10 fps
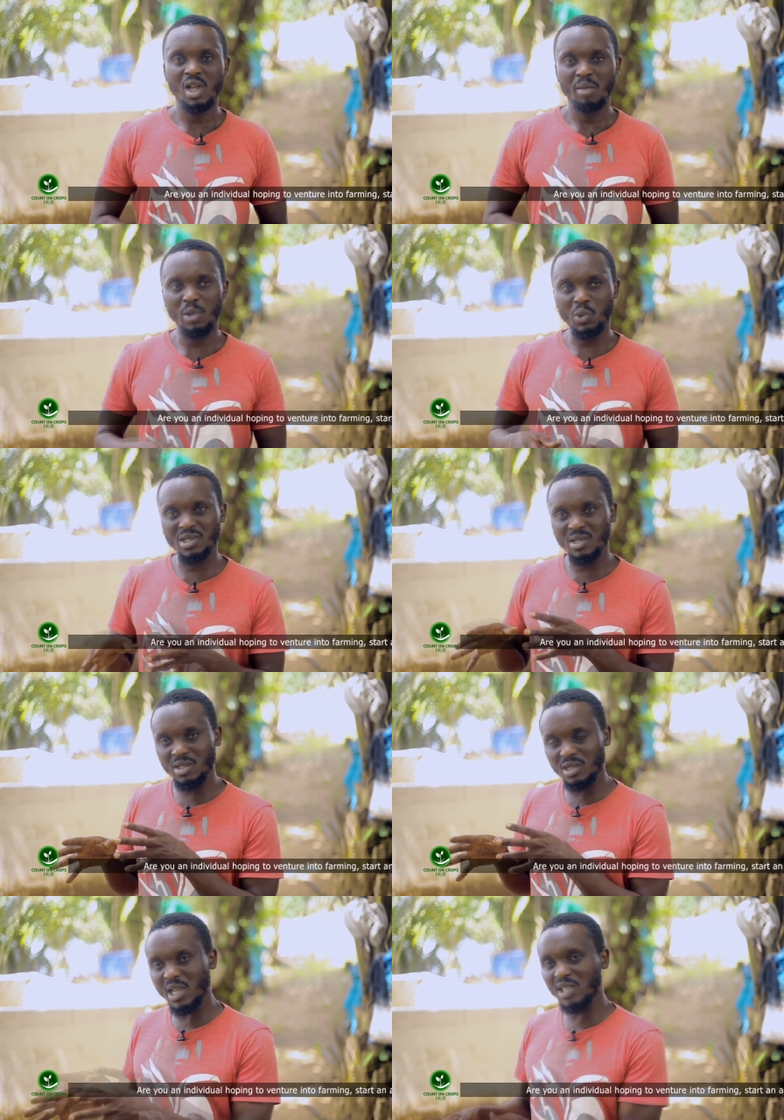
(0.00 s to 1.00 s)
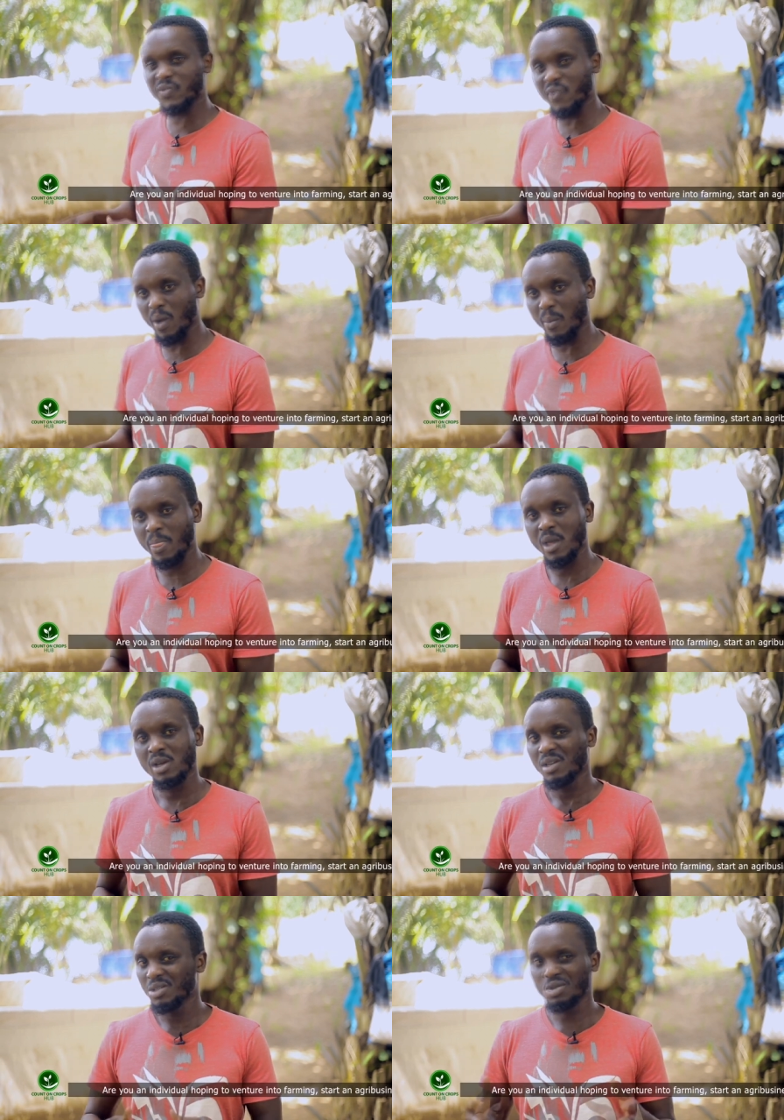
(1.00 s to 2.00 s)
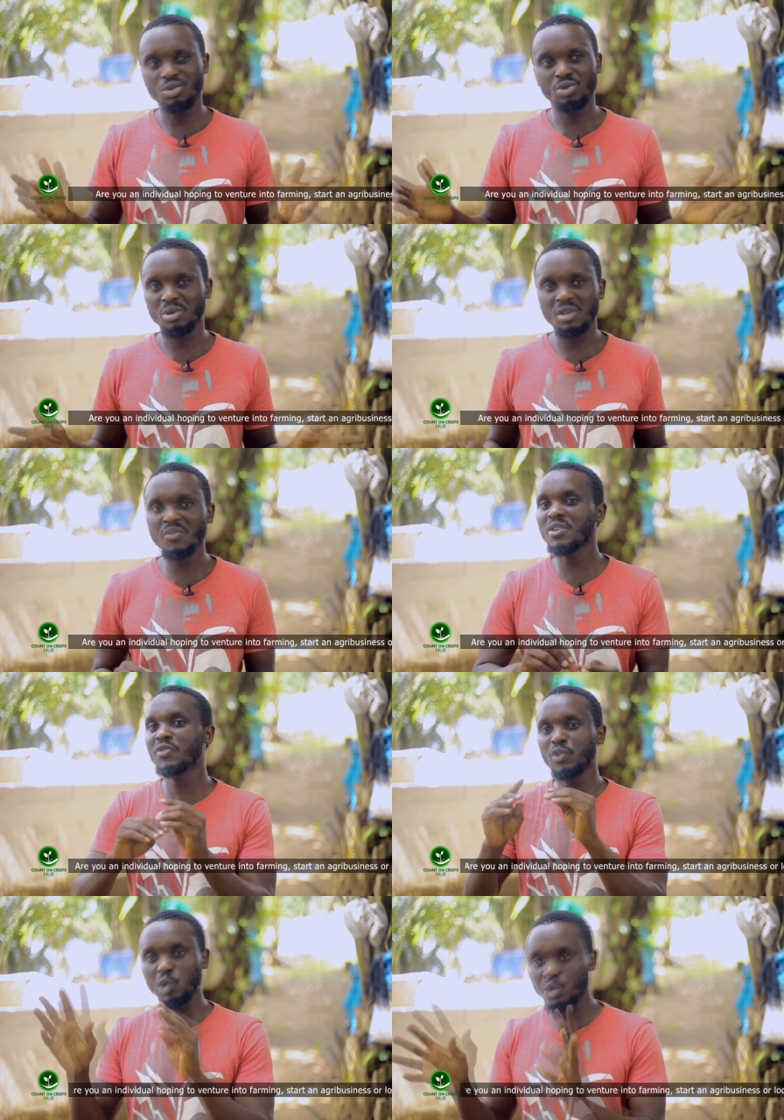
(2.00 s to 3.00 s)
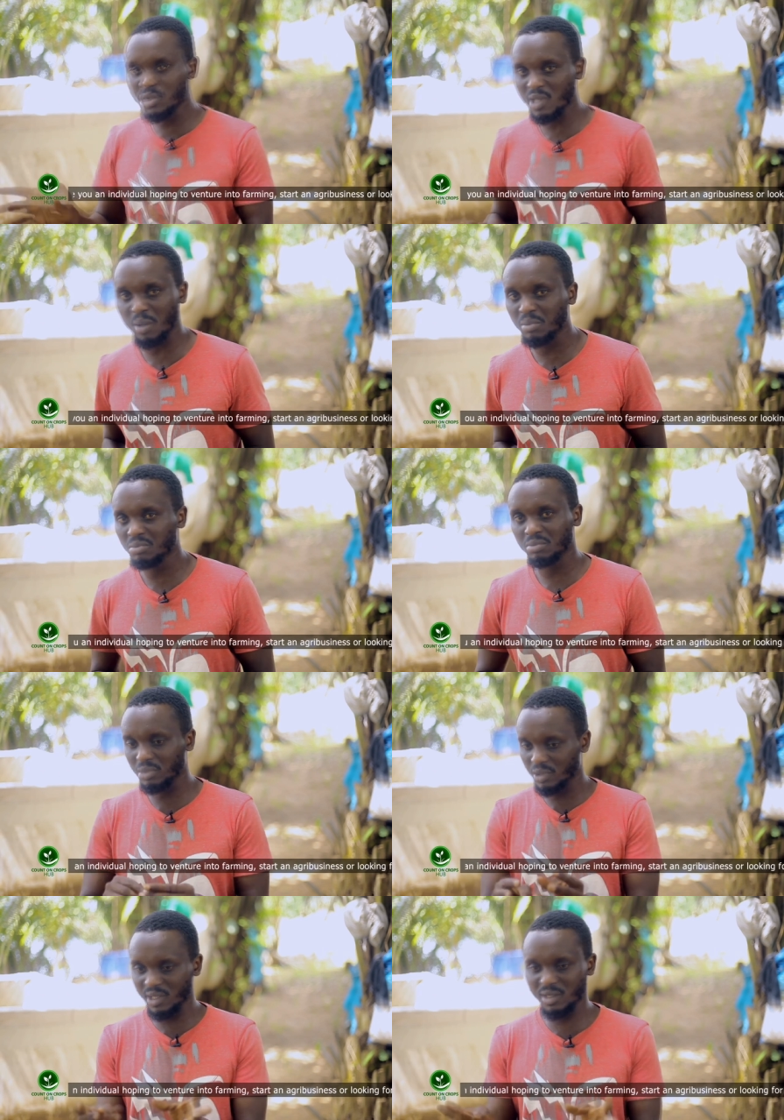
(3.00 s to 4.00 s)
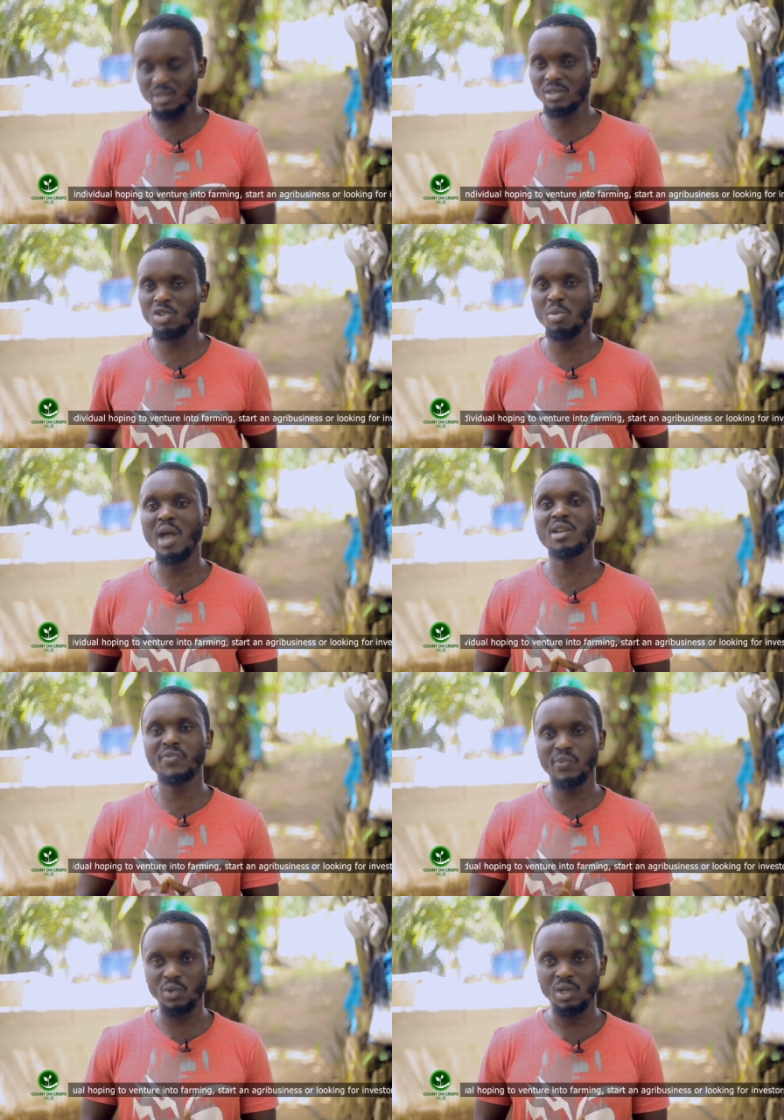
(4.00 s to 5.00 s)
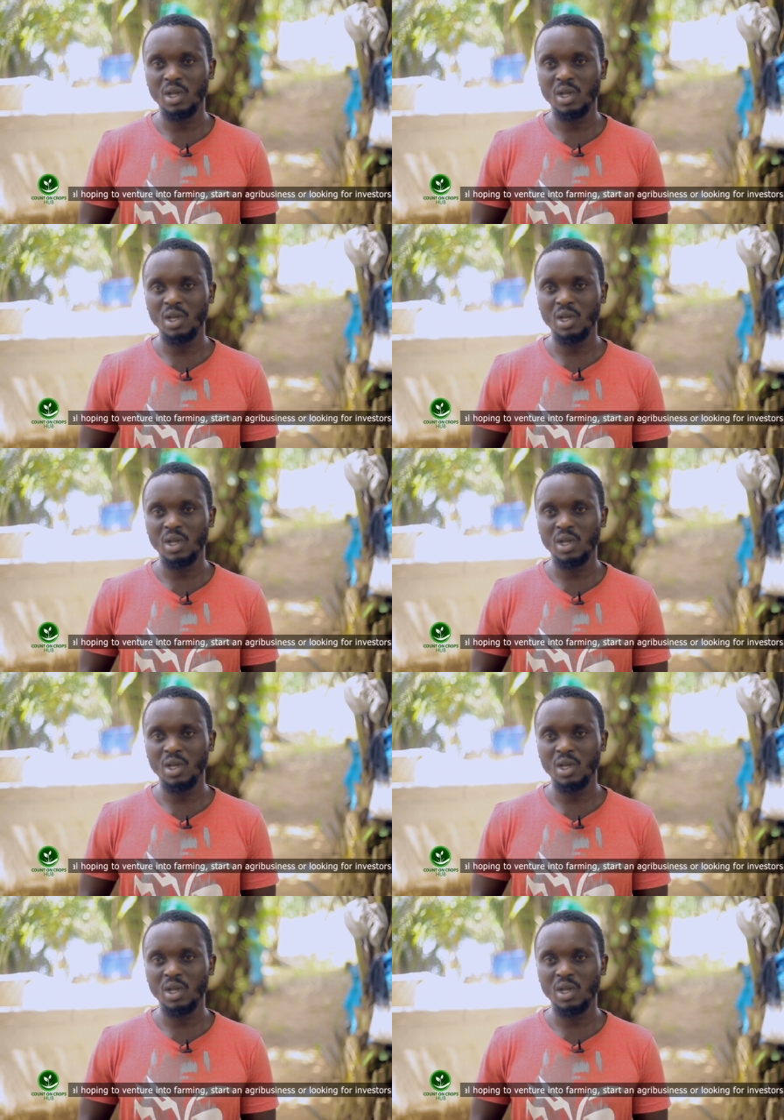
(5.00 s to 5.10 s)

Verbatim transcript: But with such farm, you could, even if you lose some, just some handful,